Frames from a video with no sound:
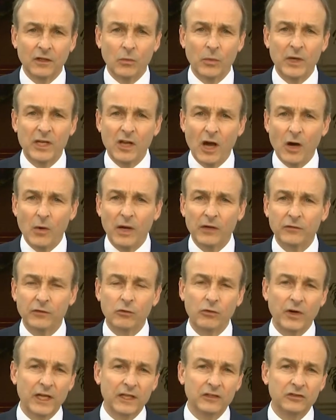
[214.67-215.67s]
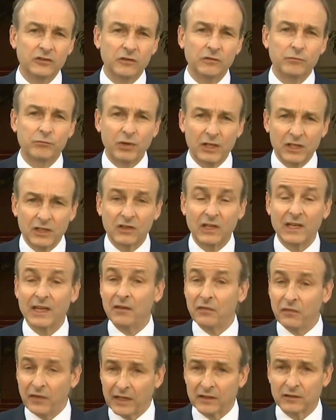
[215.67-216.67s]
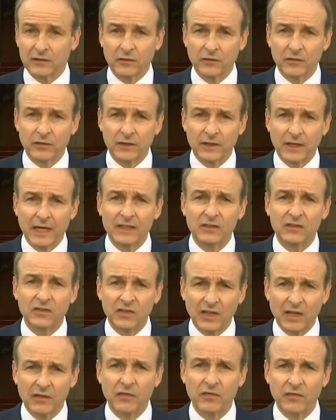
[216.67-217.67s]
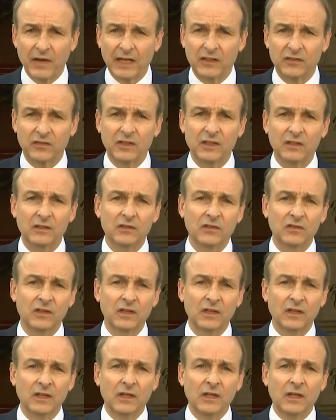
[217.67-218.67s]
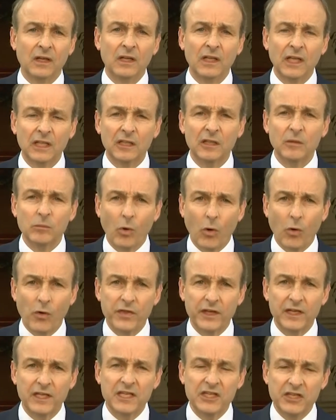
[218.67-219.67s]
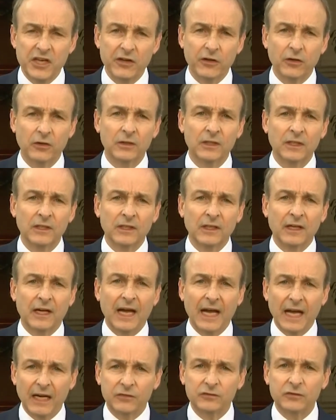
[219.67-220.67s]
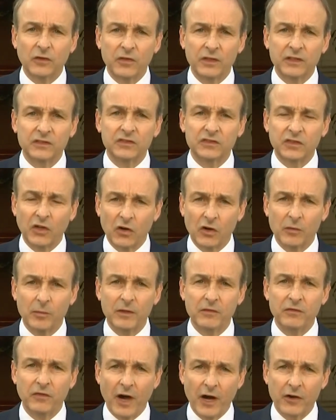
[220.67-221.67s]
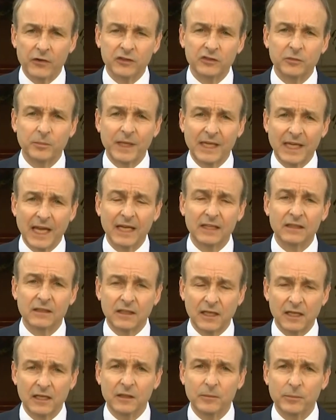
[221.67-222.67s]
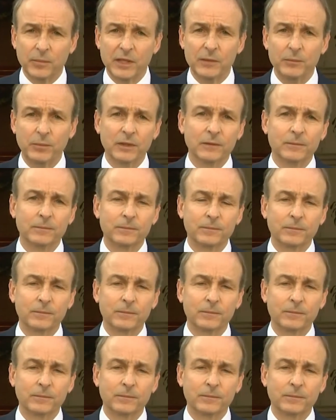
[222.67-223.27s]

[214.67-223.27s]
we now have a range of brilliantly effective and safe vaccines, little more than a year after this terrible virus began killing people.